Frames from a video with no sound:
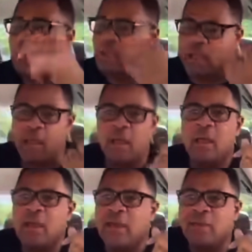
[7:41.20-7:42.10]
Okay,
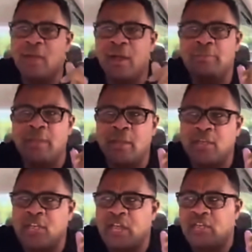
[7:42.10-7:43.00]
can you help
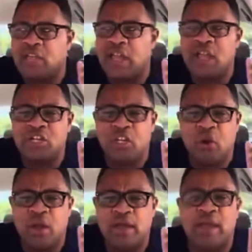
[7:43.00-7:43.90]
me change the engine
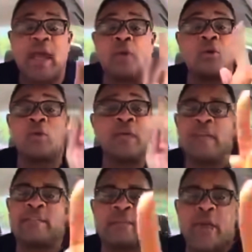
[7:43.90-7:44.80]
oil in the car? No,
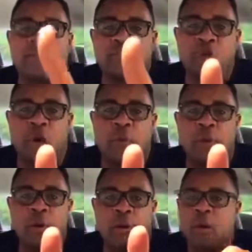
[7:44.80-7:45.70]
that's a man's job.
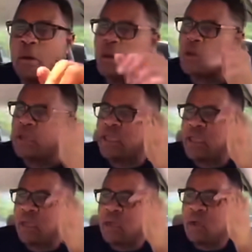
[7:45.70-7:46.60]

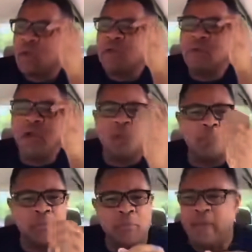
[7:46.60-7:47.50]
Okay, can you
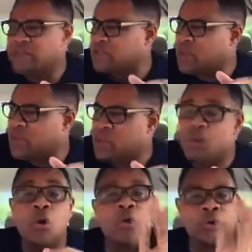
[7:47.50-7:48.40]
help me paint the other?
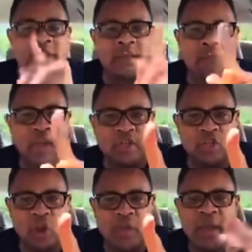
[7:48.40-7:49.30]
No, it's a
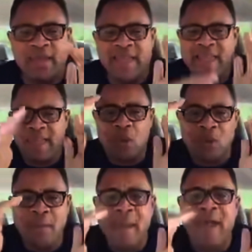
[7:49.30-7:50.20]
man's job. The
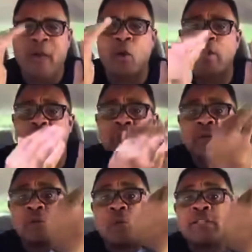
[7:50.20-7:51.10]
women are quick to
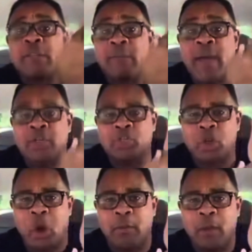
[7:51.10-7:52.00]
tell you what's a man's
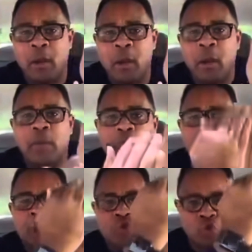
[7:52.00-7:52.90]
job, but
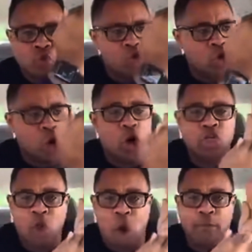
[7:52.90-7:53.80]
you must do your
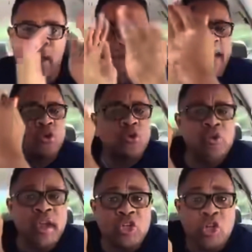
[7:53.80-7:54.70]
job and
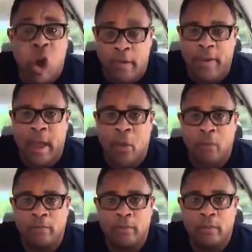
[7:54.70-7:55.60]
do their job now,